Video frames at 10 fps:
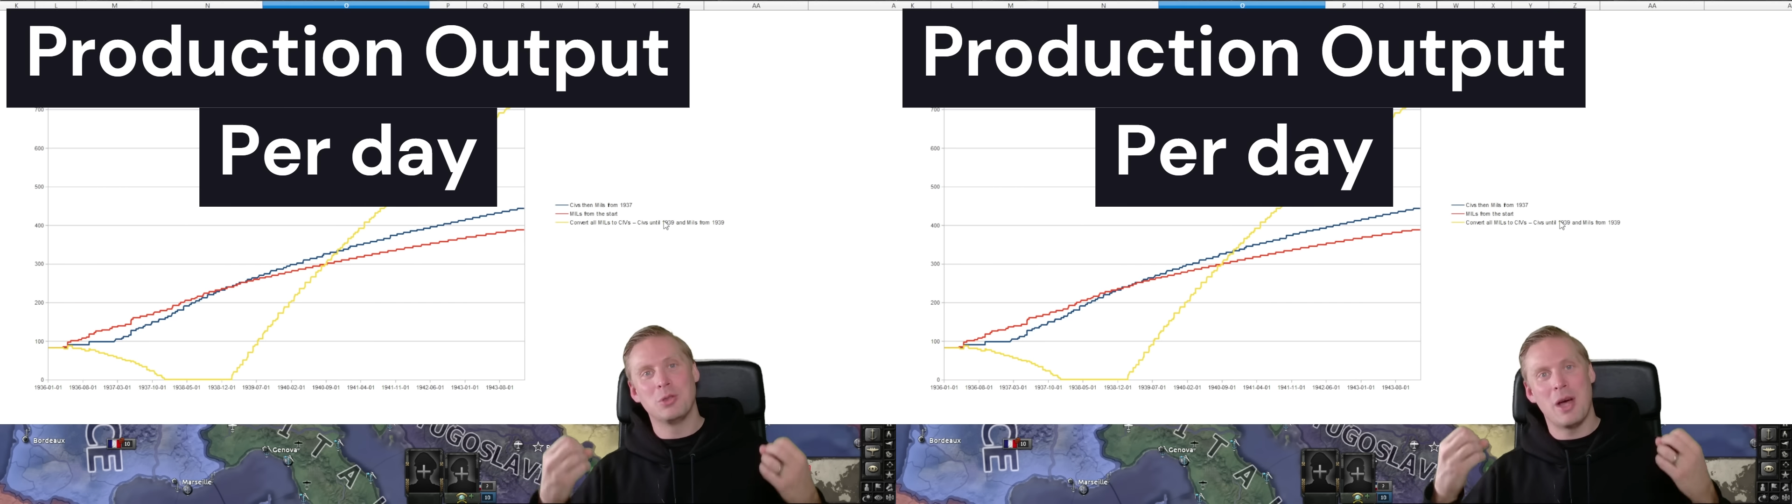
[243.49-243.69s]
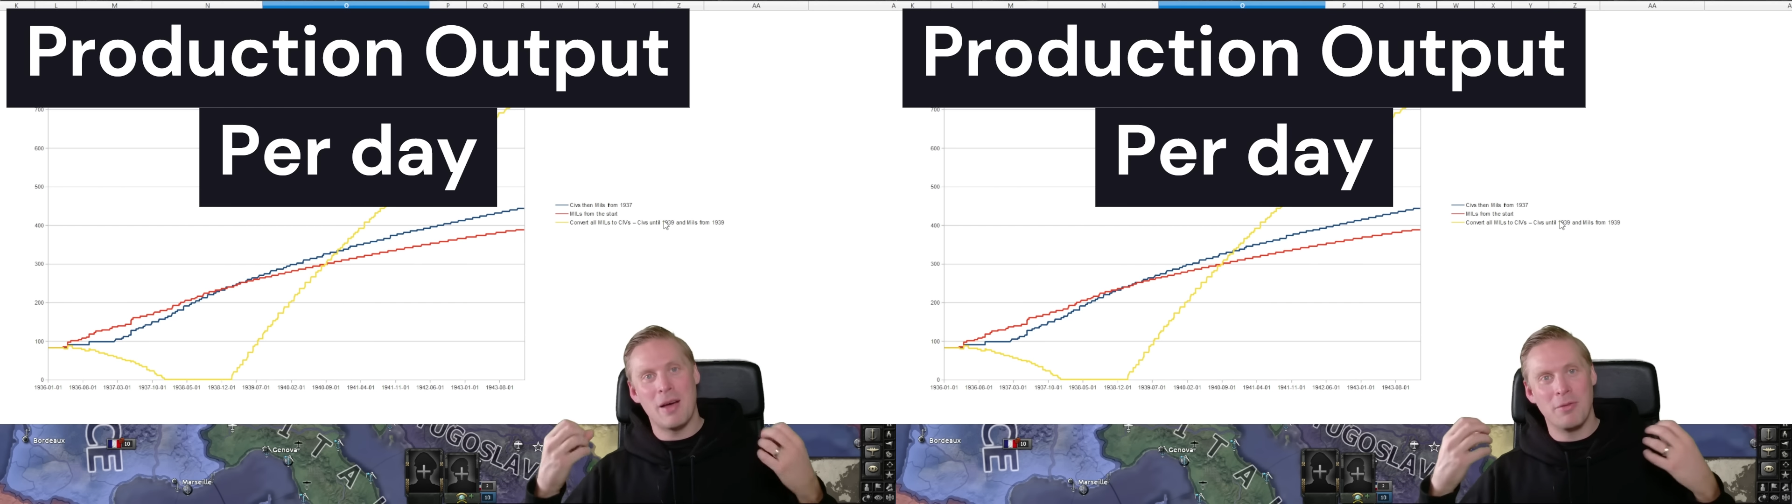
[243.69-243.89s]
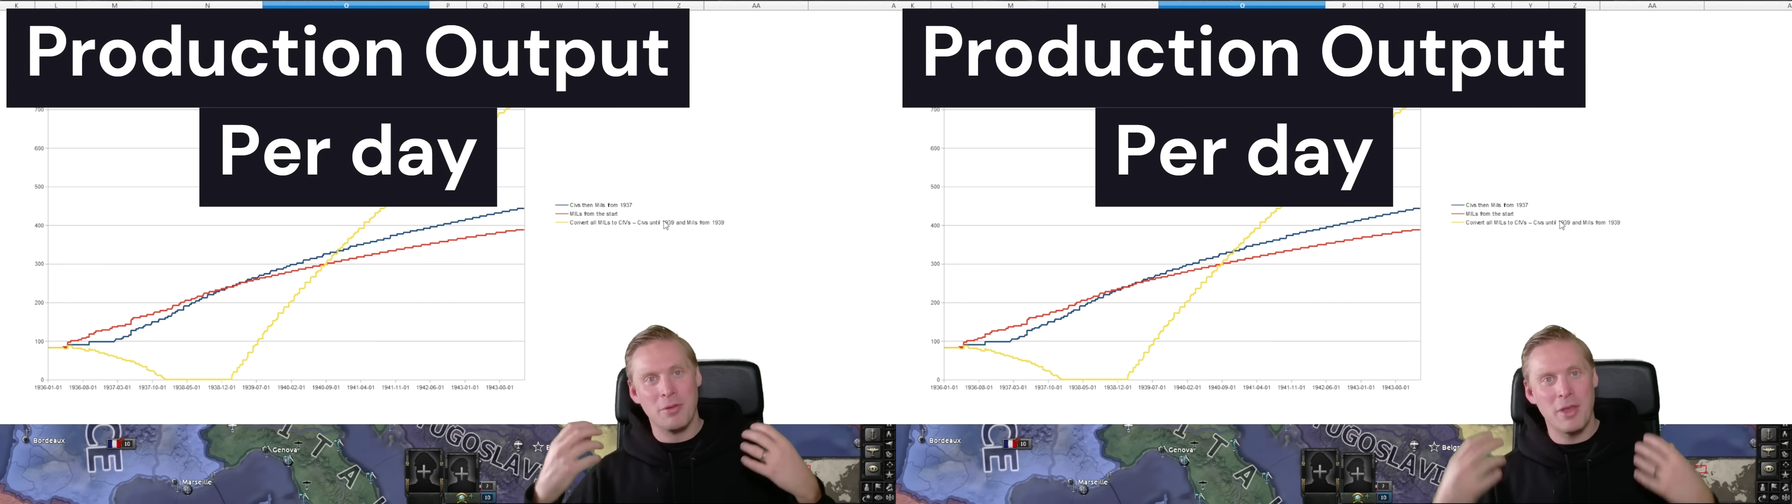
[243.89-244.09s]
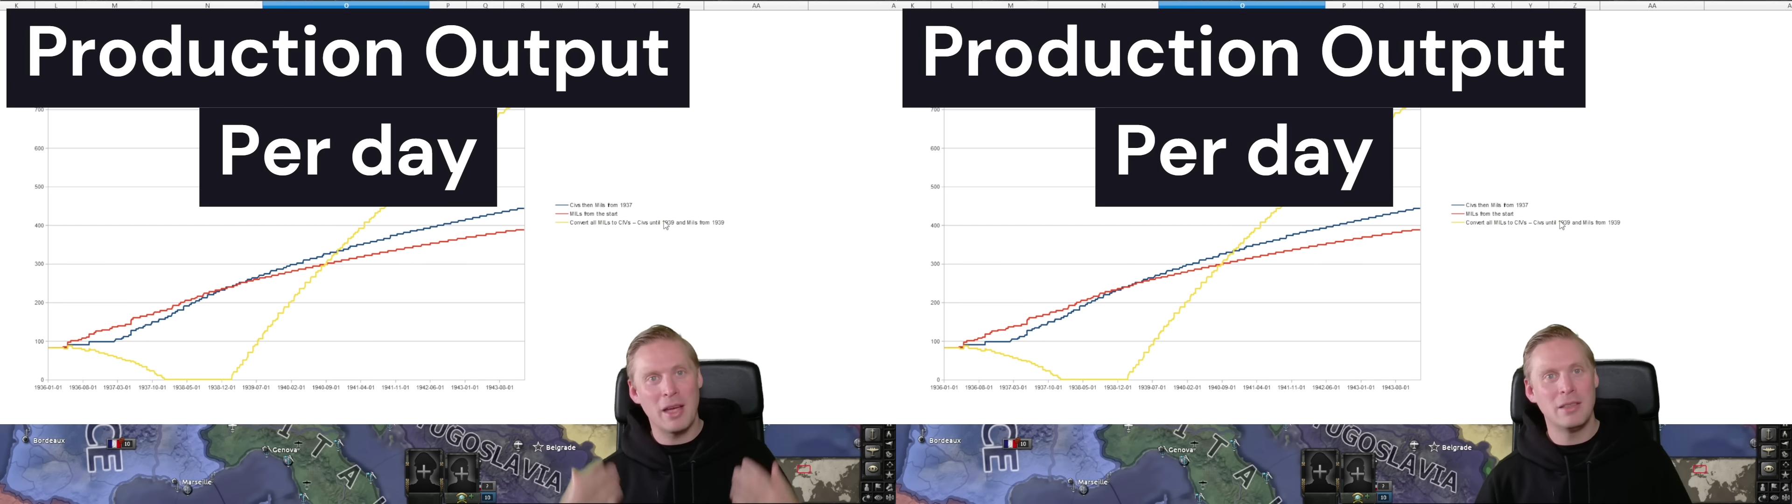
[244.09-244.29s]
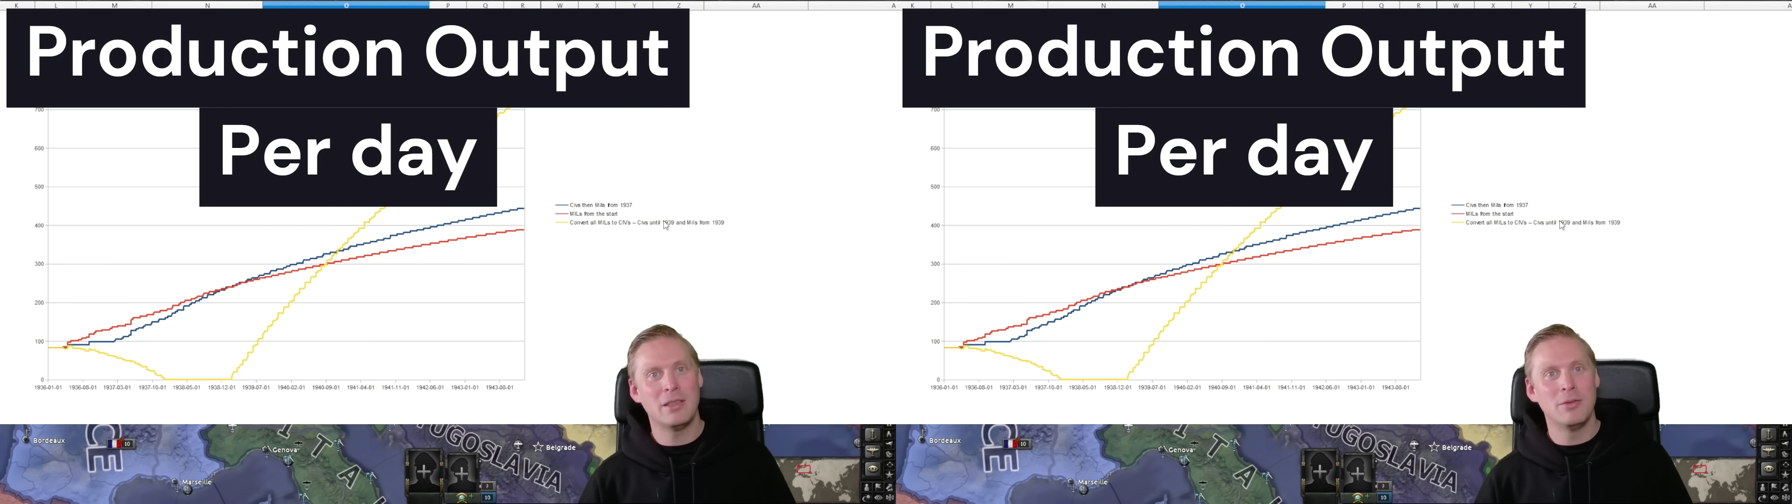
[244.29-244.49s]
to have
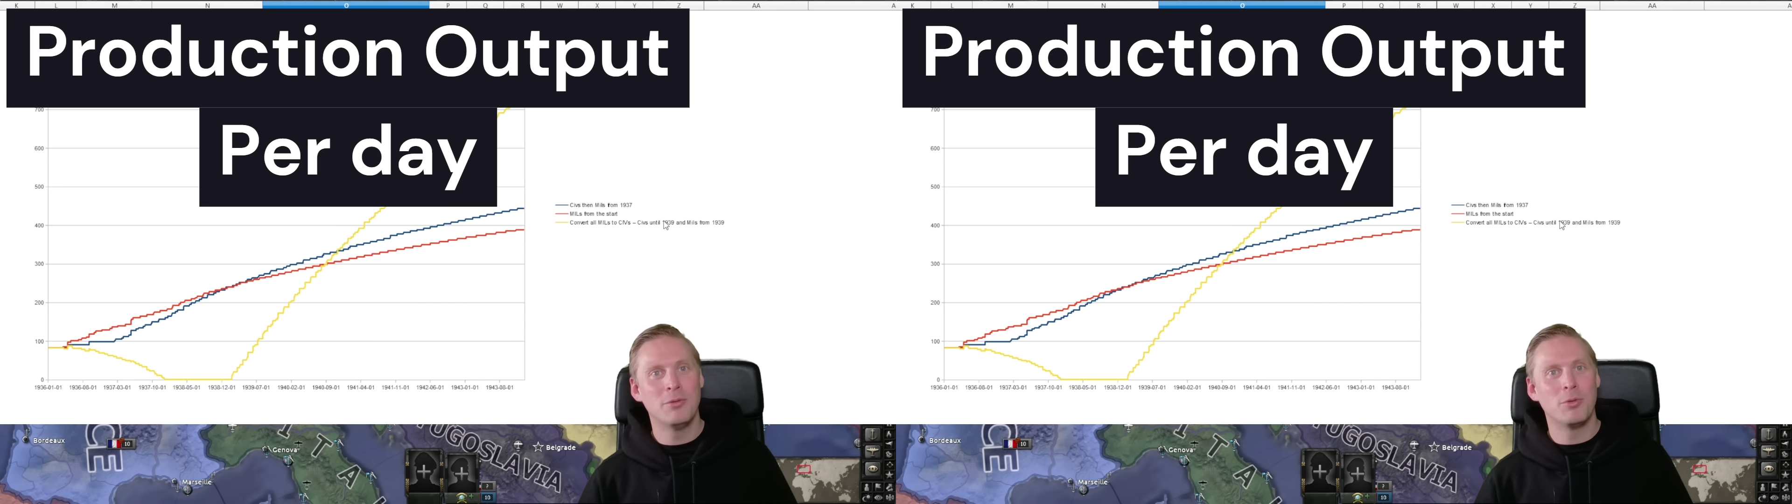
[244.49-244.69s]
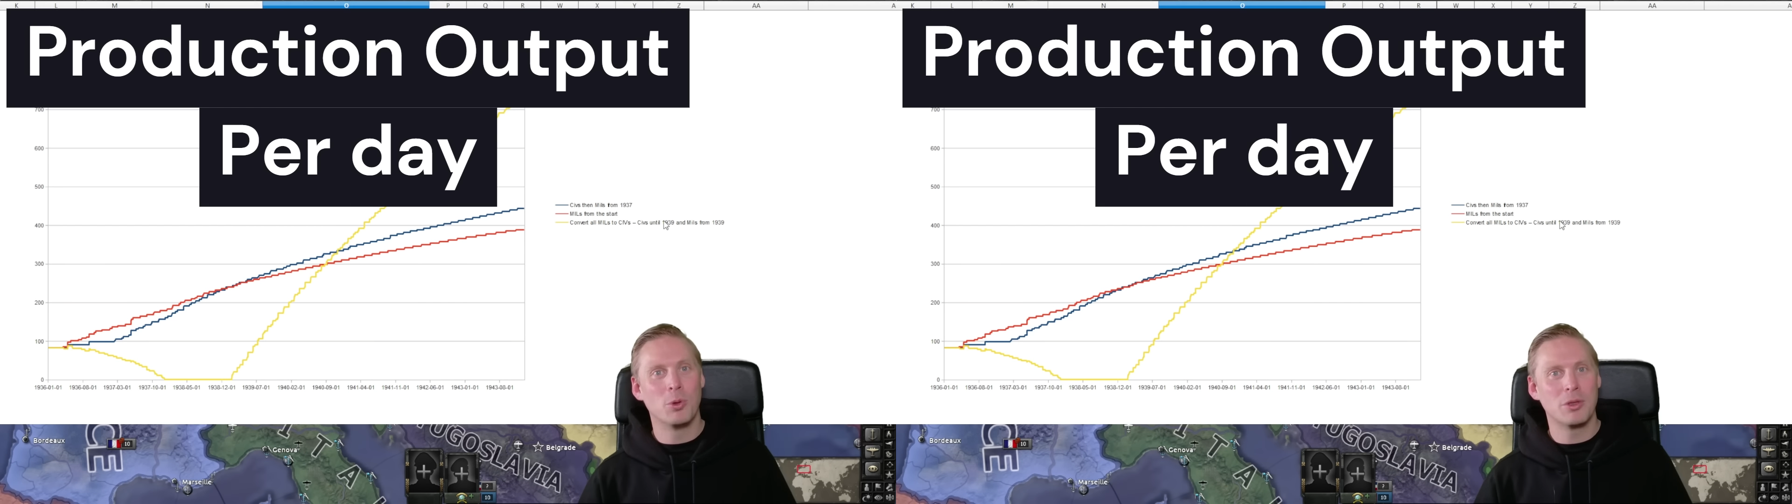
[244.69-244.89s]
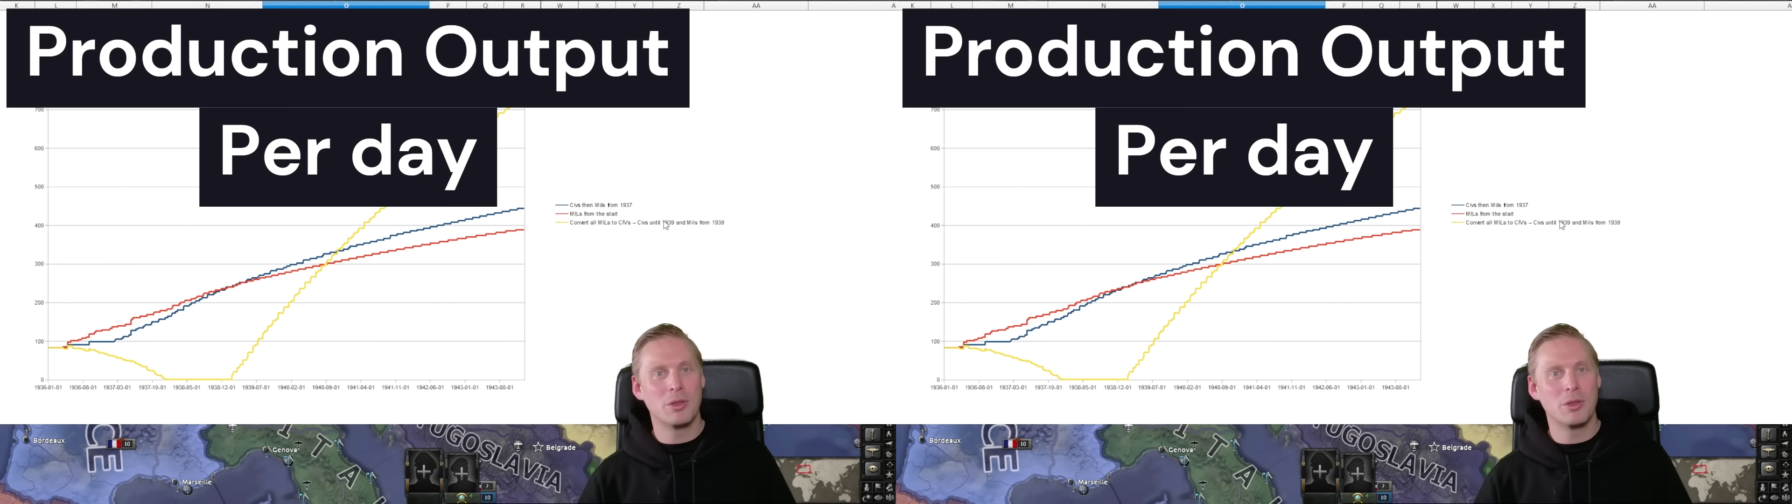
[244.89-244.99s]
1940